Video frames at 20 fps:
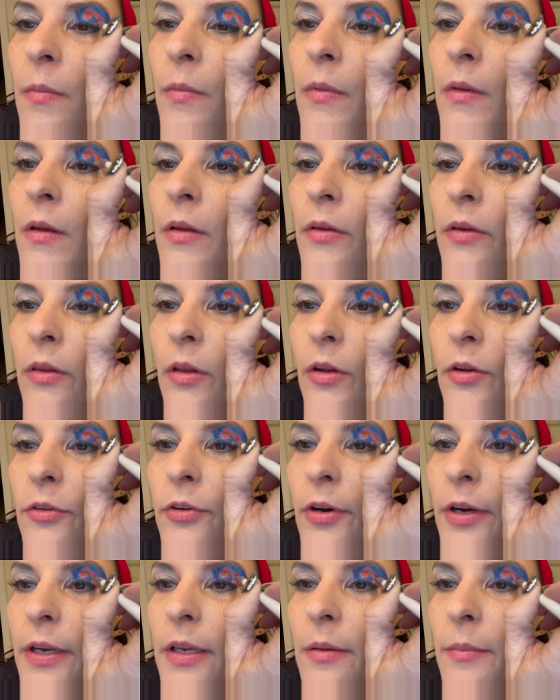It's a little
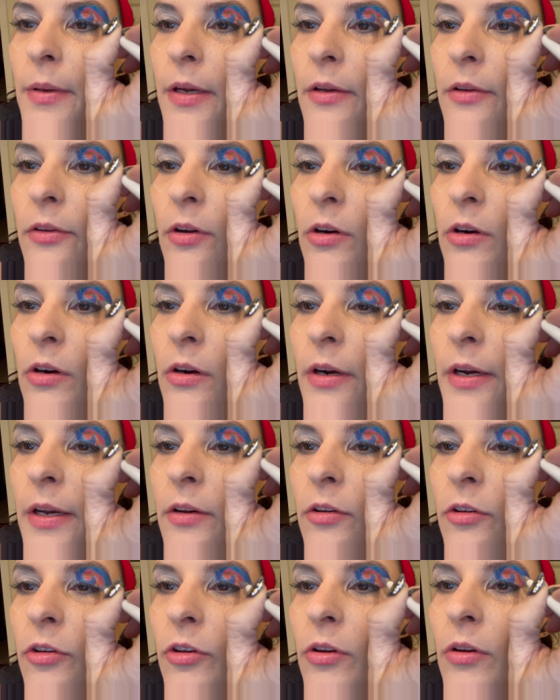tricky because
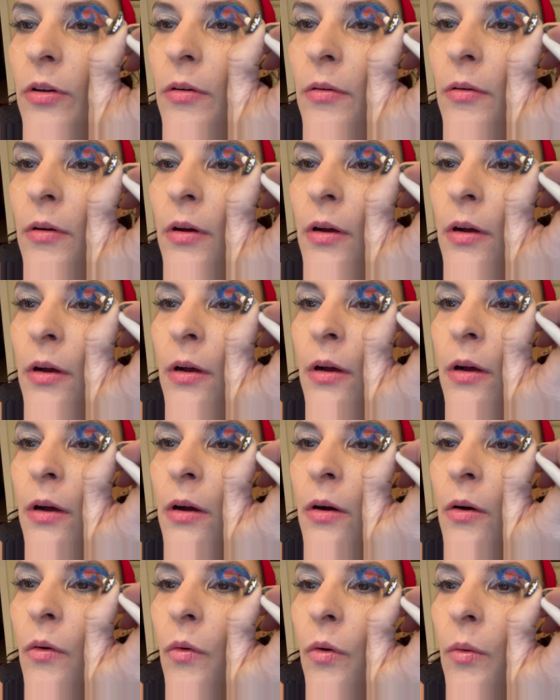orange
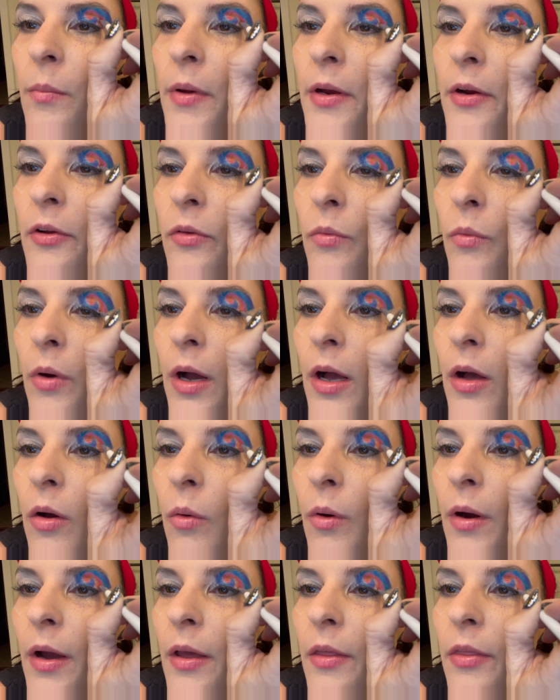will mix well
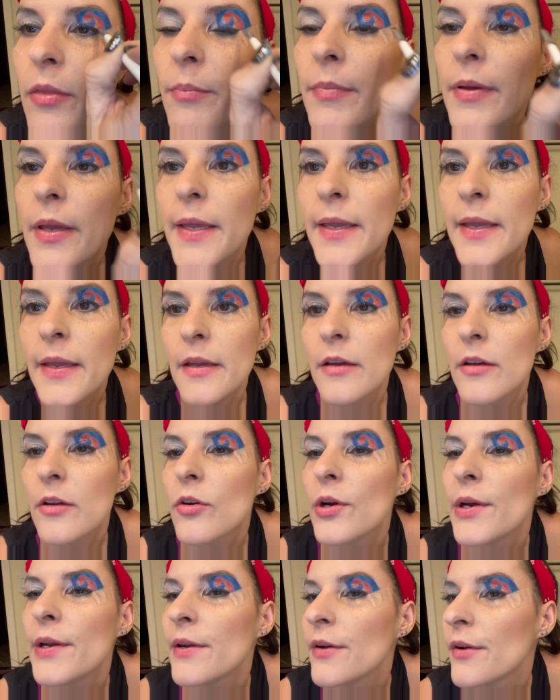with pink and
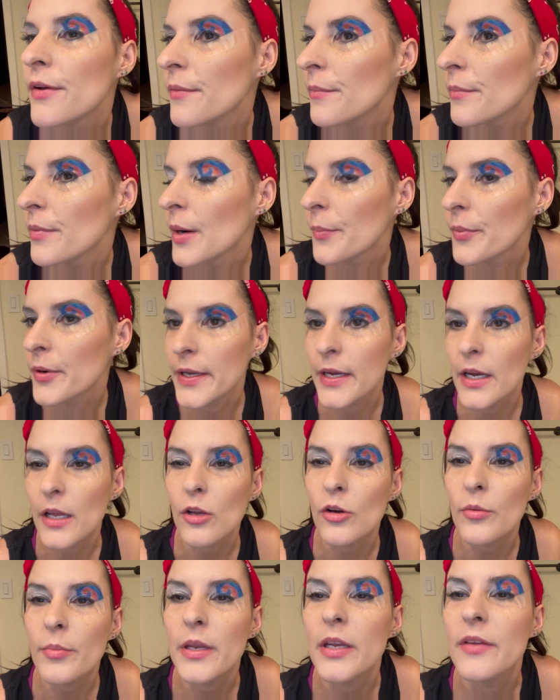create a pretty
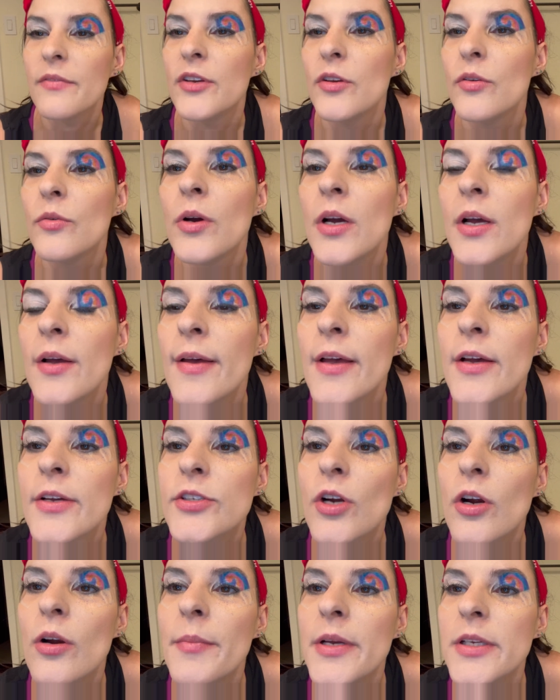color, but if you
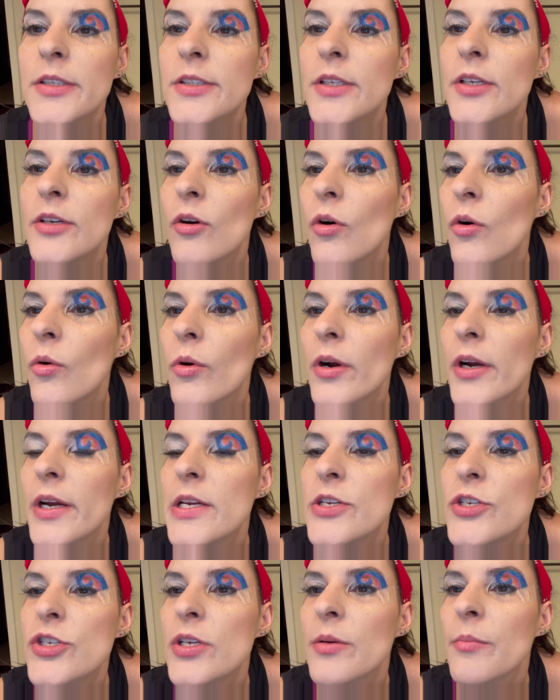start mixing
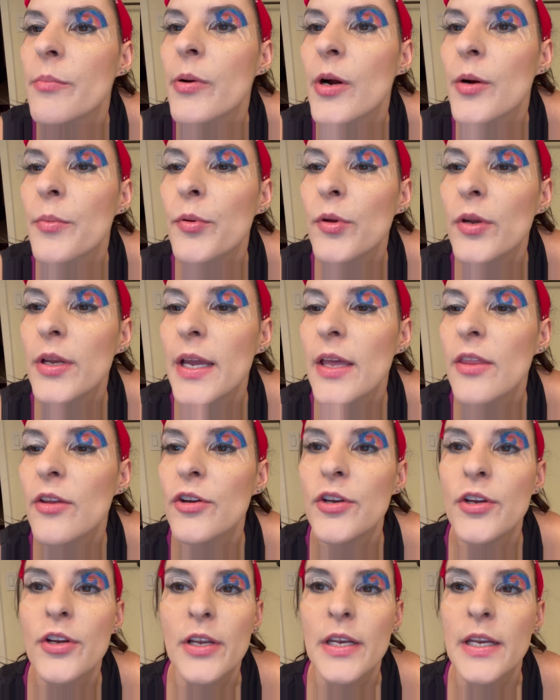orange and purple together,
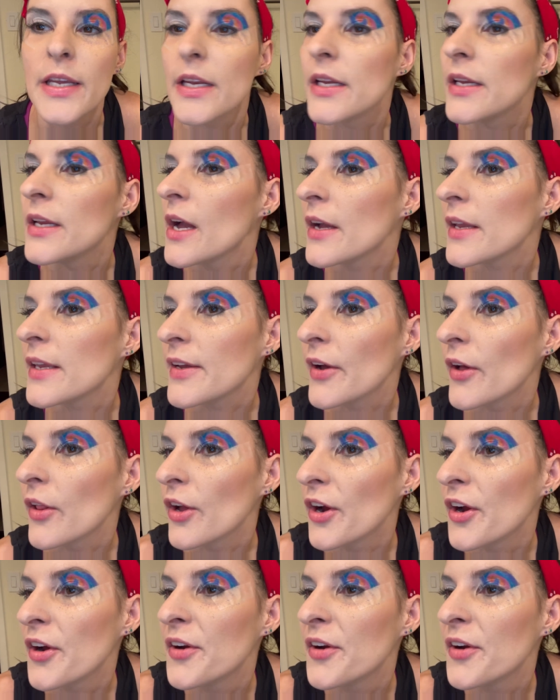you're gonna get a yucky color.